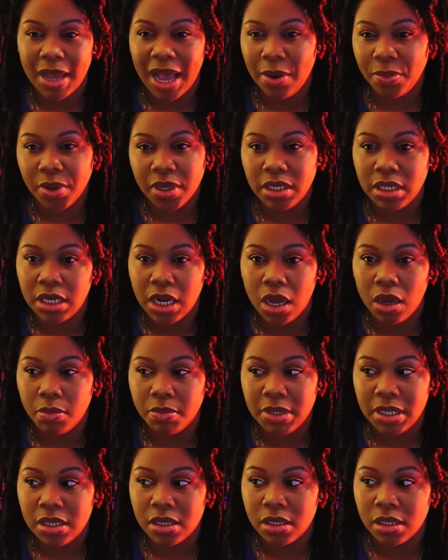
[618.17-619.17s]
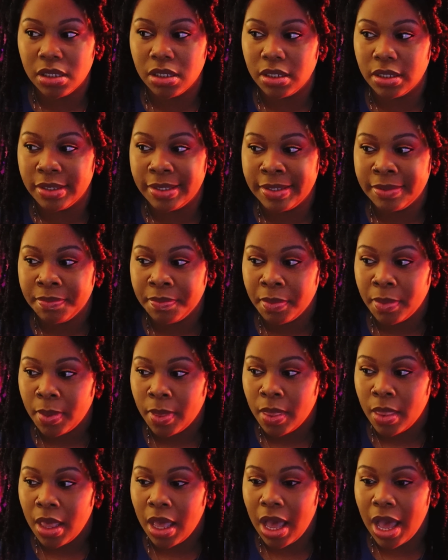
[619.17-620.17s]
I really don't, because
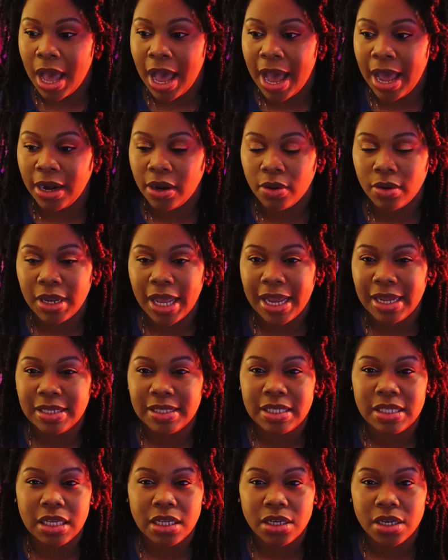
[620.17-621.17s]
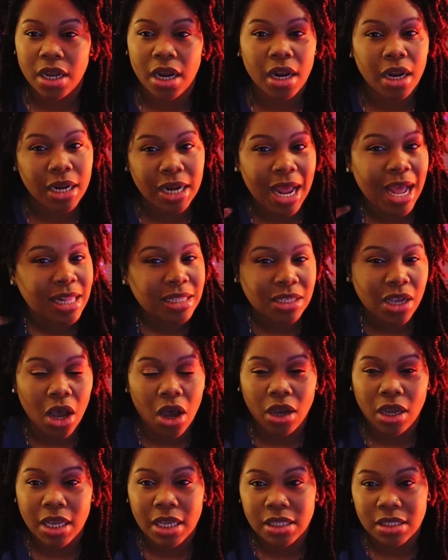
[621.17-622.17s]
I don't like sitting there and not
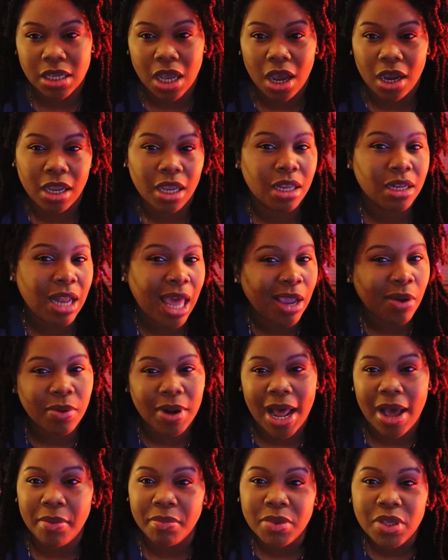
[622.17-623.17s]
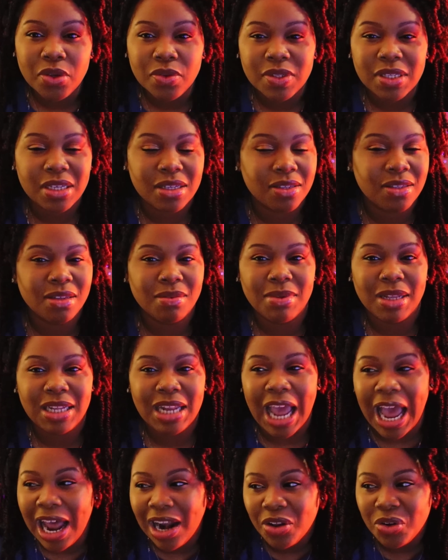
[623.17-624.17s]
talking like without music or something like
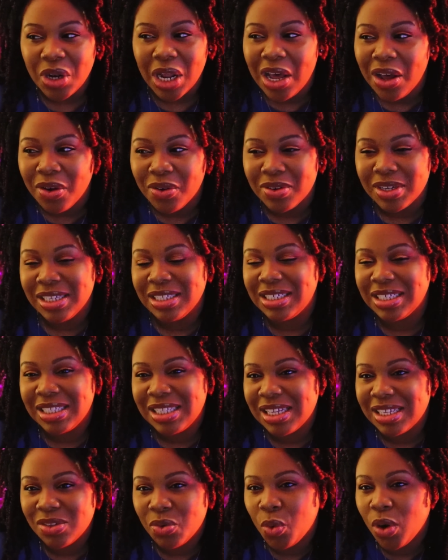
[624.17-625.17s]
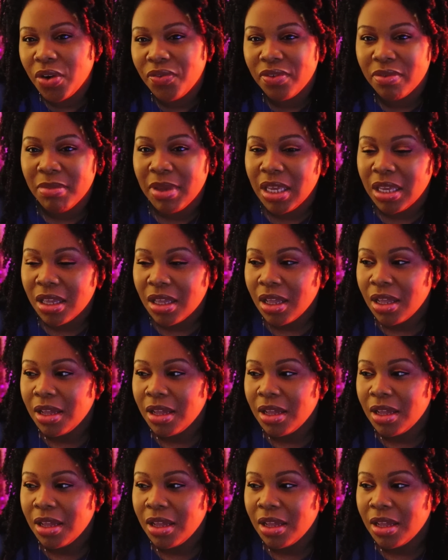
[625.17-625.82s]
that. I don't know, it just doesn't work for me.